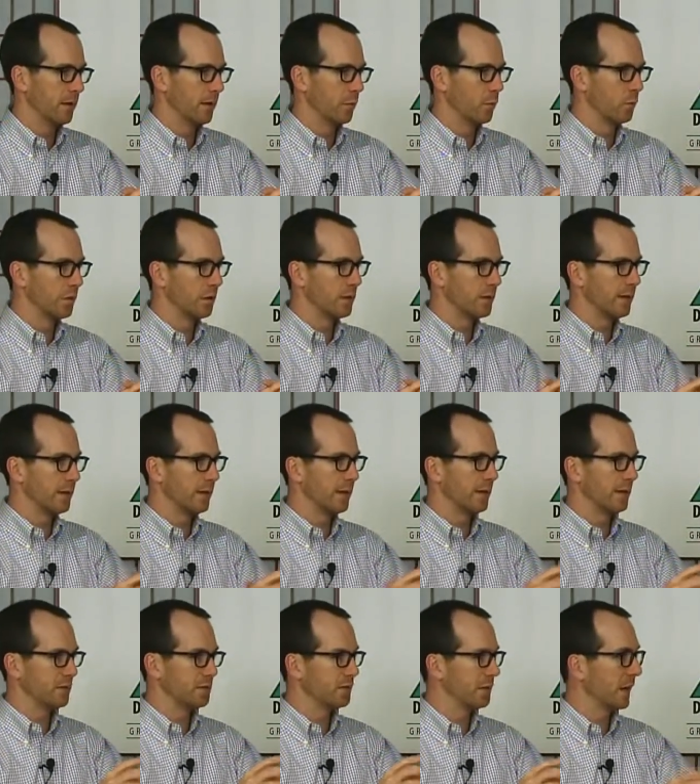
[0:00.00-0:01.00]
a really
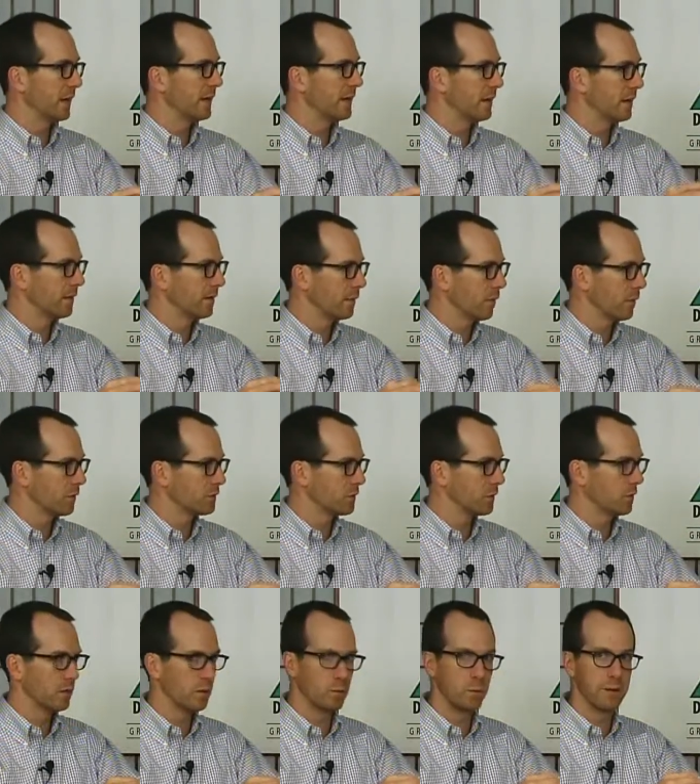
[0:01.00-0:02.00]
exciting
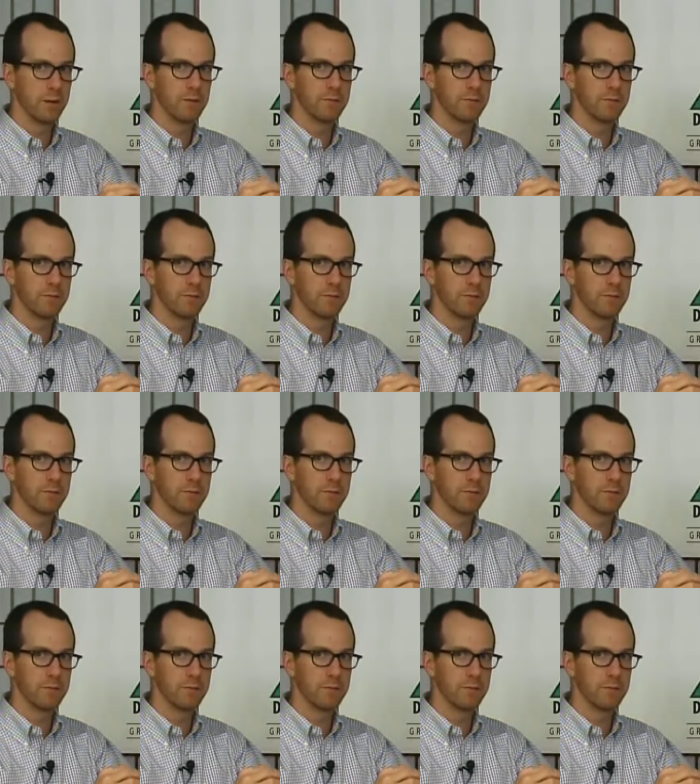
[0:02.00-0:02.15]
cluster that we